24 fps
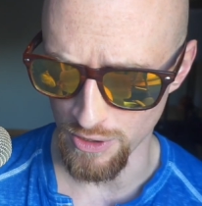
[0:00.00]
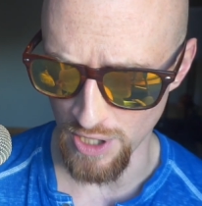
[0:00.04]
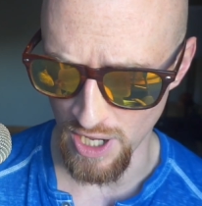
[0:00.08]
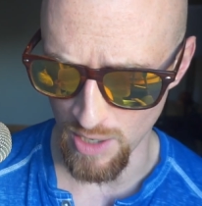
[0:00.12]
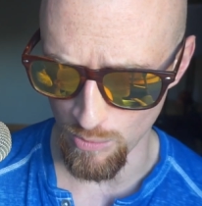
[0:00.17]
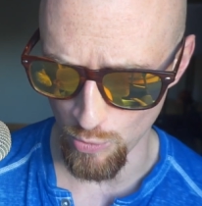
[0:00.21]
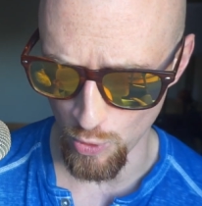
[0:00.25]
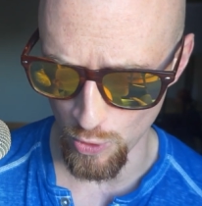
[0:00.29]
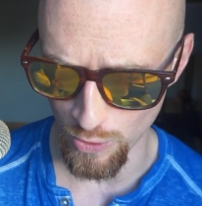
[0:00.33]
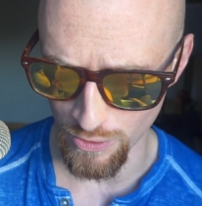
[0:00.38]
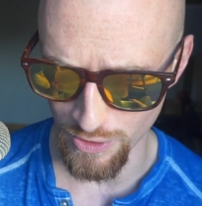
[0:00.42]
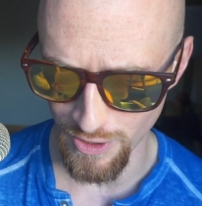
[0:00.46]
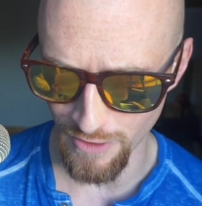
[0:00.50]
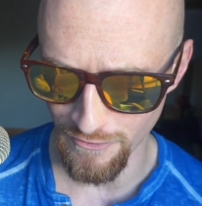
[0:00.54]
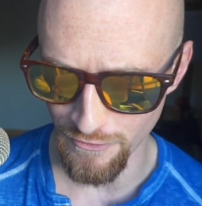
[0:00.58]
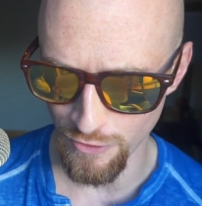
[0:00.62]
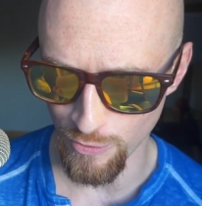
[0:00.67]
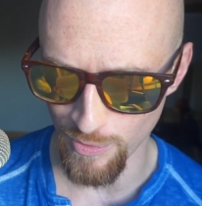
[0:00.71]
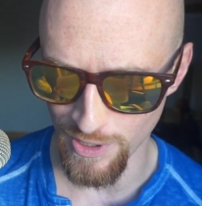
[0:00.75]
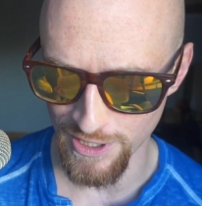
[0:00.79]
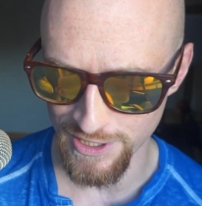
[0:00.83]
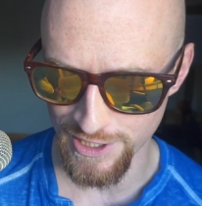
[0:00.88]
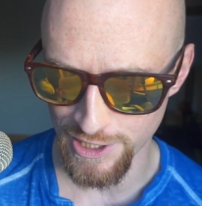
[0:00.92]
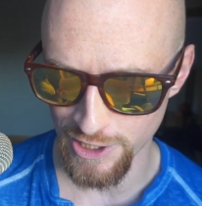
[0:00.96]
a lot more love
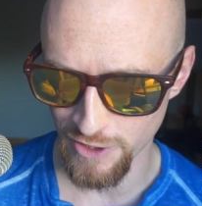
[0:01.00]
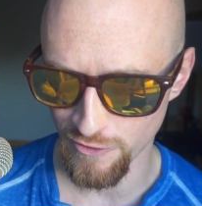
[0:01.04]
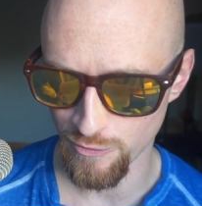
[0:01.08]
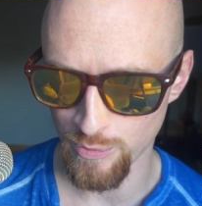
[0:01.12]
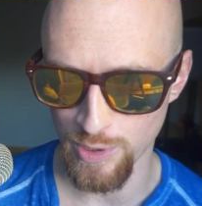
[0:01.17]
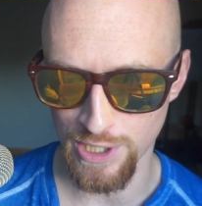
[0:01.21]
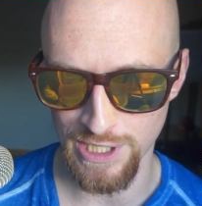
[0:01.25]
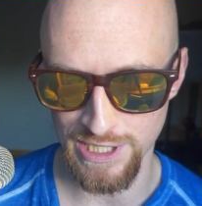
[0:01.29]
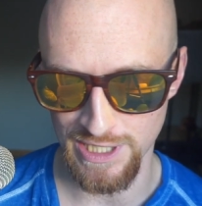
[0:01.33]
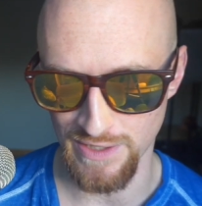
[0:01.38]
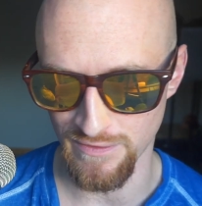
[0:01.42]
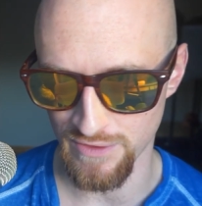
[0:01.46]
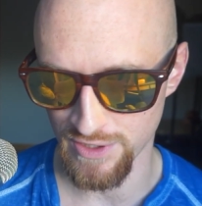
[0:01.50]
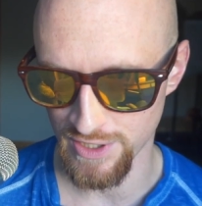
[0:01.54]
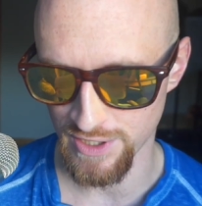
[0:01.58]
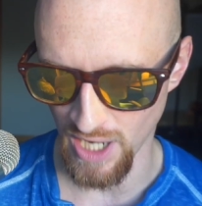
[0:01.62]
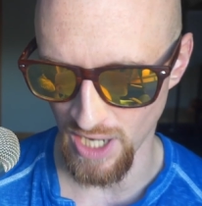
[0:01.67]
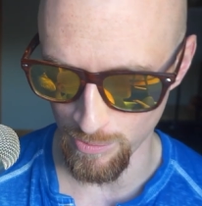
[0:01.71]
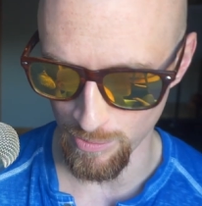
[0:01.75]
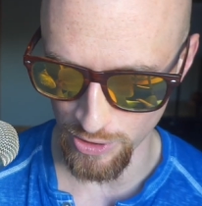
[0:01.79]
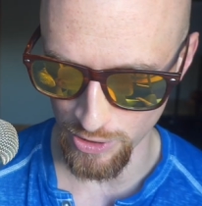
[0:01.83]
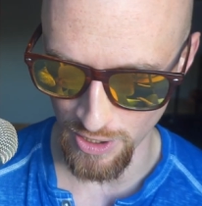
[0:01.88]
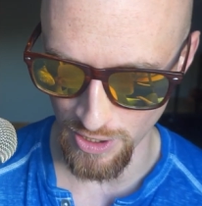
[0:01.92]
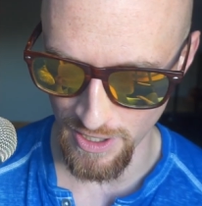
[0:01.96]
for myself because I've
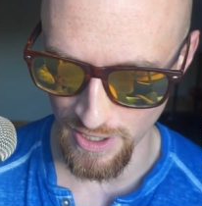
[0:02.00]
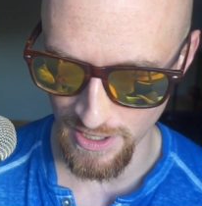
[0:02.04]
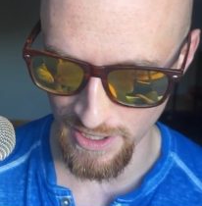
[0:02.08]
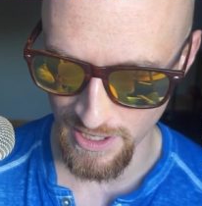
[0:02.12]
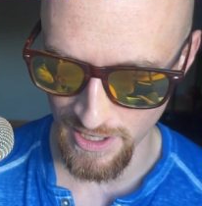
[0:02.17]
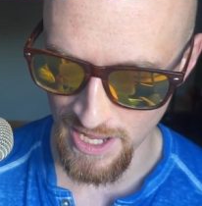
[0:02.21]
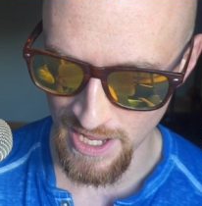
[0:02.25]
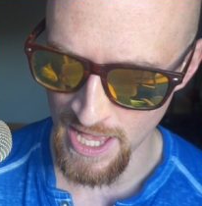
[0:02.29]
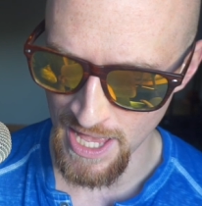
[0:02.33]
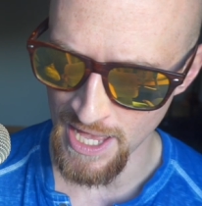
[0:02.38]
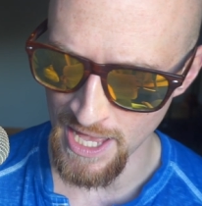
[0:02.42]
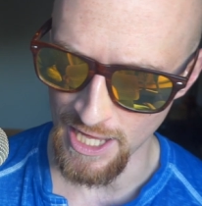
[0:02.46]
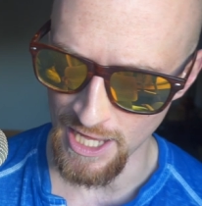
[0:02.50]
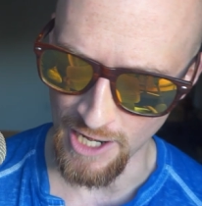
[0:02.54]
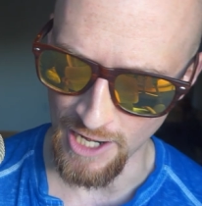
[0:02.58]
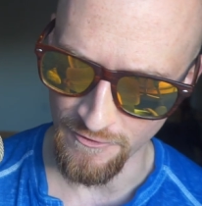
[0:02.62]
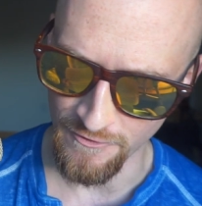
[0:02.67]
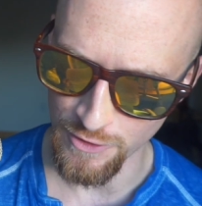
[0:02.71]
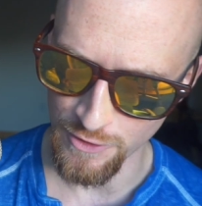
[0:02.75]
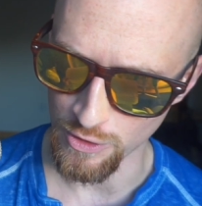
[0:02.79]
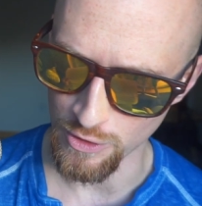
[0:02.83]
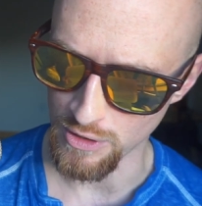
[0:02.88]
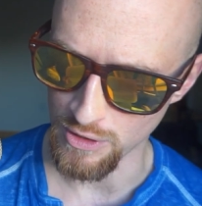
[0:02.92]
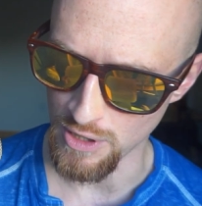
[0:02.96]
stopped lying, and I
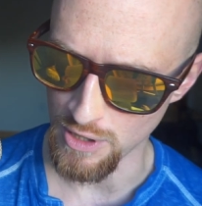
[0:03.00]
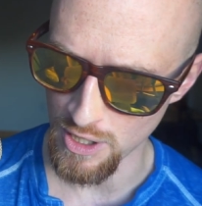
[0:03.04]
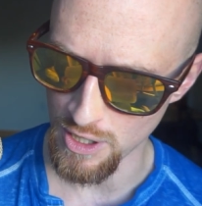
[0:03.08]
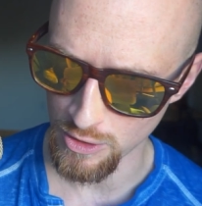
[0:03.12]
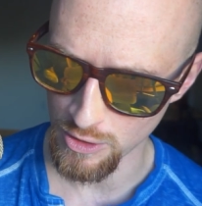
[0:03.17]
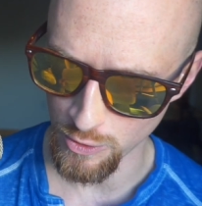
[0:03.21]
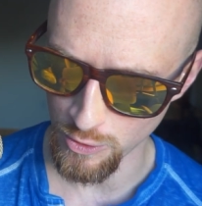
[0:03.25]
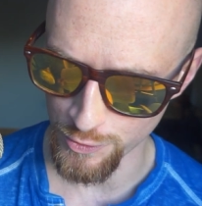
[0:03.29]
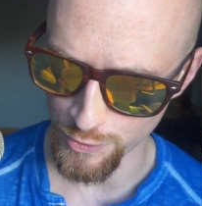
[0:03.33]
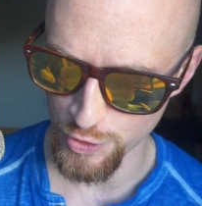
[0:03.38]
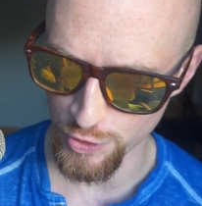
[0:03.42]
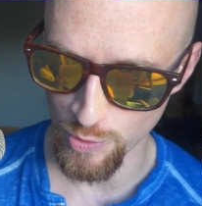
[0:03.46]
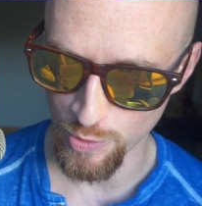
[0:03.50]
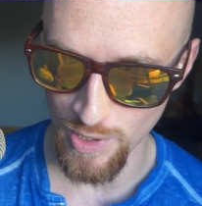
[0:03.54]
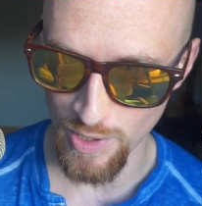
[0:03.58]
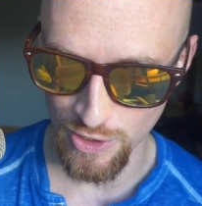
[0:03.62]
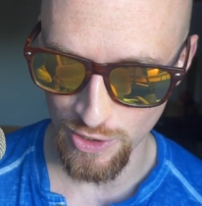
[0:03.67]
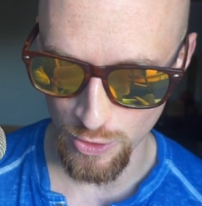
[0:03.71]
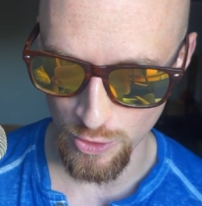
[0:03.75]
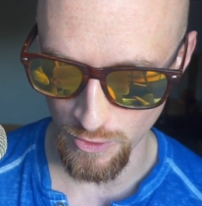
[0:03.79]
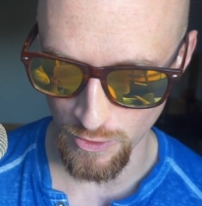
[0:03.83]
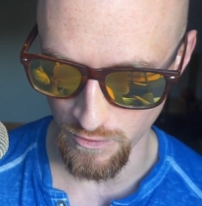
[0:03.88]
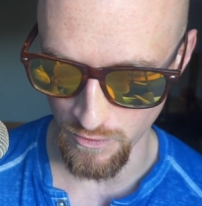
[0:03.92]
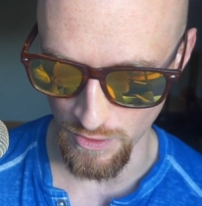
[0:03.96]
feel a lot closer to my
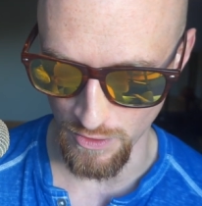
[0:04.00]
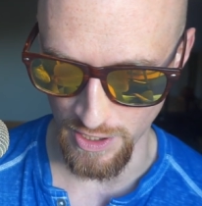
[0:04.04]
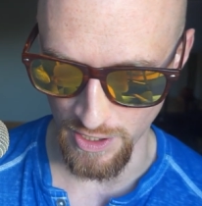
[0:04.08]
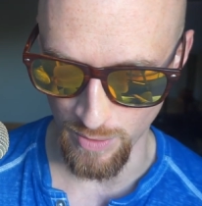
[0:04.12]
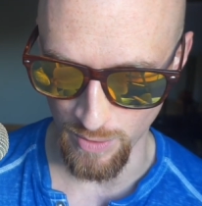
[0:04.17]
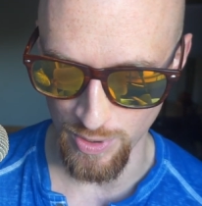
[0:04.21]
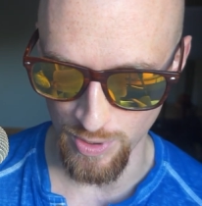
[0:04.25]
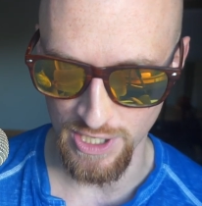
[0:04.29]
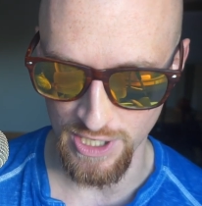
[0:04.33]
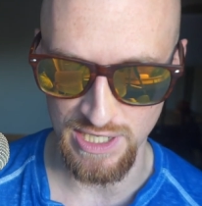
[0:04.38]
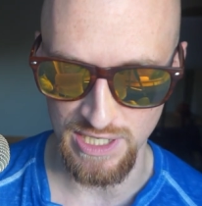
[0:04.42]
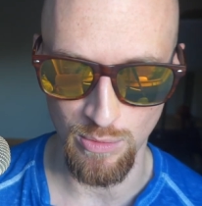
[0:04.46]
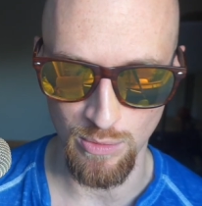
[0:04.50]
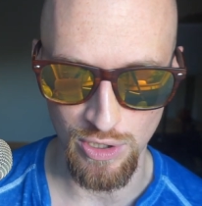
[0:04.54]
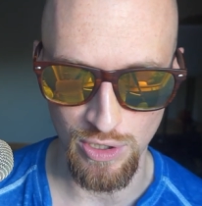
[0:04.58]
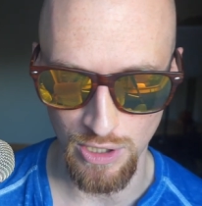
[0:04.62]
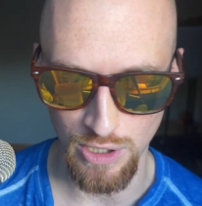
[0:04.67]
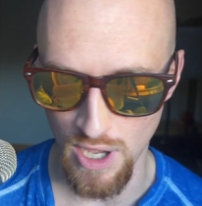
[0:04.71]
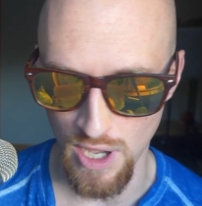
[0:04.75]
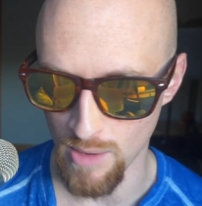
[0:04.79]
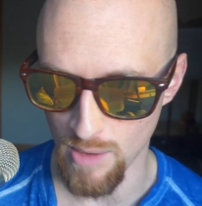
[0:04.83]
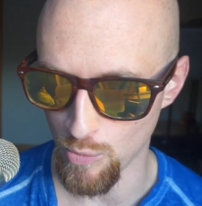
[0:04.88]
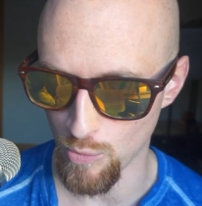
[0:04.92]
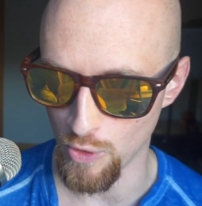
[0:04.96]
girlfriend because I'm a
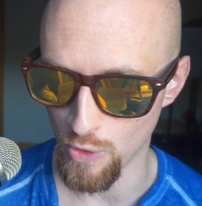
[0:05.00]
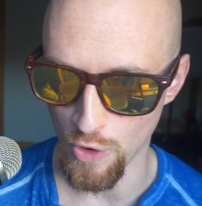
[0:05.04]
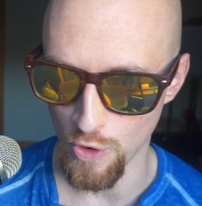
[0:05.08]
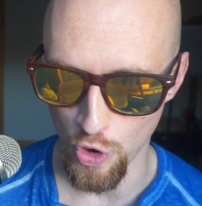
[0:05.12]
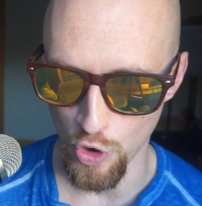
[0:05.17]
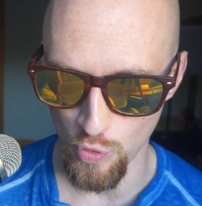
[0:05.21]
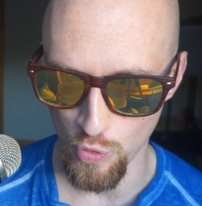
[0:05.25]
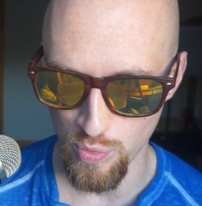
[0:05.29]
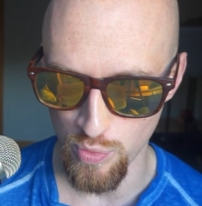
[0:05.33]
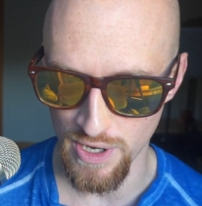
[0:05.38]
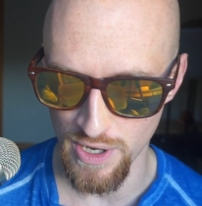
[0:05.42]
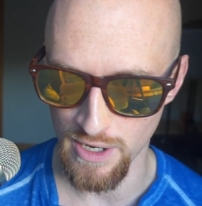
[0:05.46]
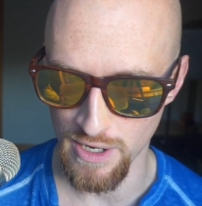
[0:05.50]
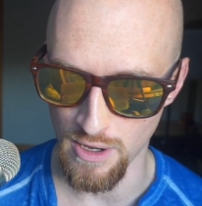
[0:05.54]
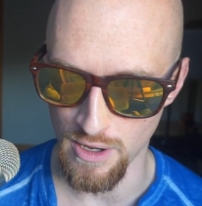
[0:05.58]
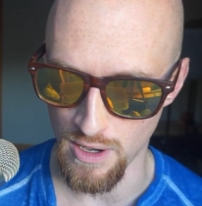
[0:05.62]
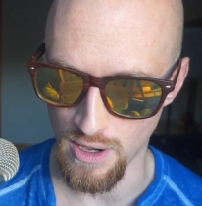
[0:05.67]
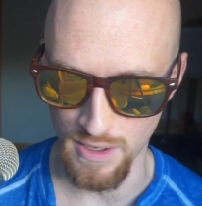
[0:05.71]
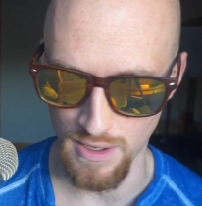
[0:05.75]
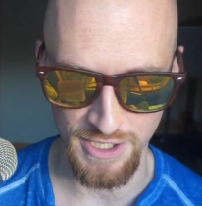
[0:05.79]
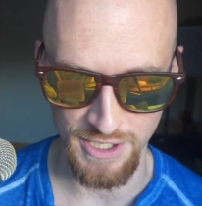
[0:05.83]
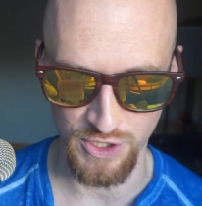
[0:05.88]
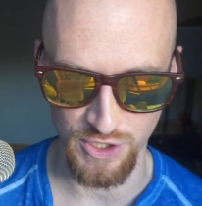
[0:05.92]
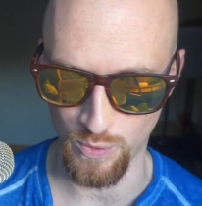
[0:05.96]
lot more open and
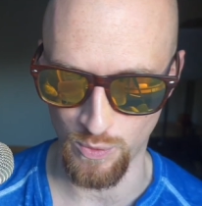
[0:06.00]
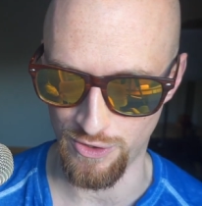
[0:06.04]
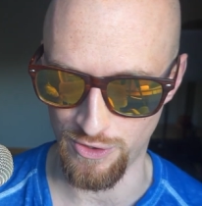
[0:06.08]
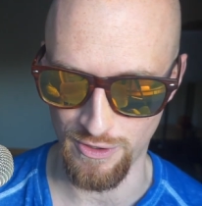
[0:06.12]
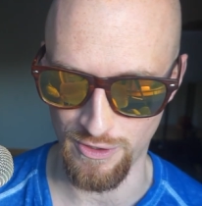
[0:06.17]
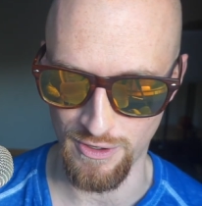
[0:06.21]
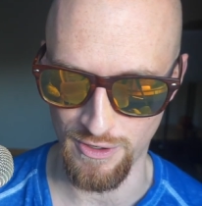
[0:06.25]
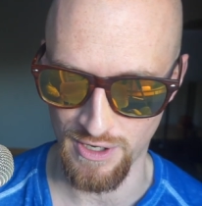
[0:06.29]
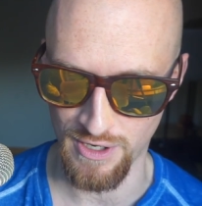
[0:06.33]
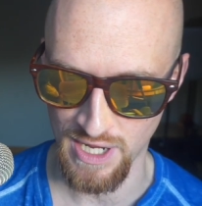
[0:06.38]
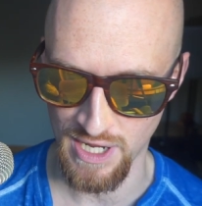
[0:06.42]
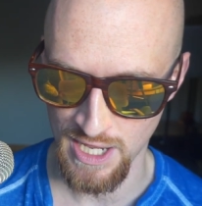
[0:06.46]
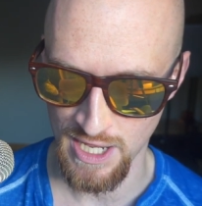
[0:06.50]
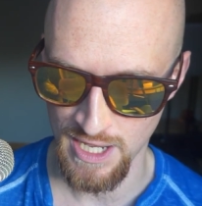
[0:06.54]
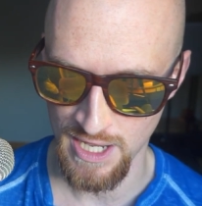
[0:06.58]
honest with her.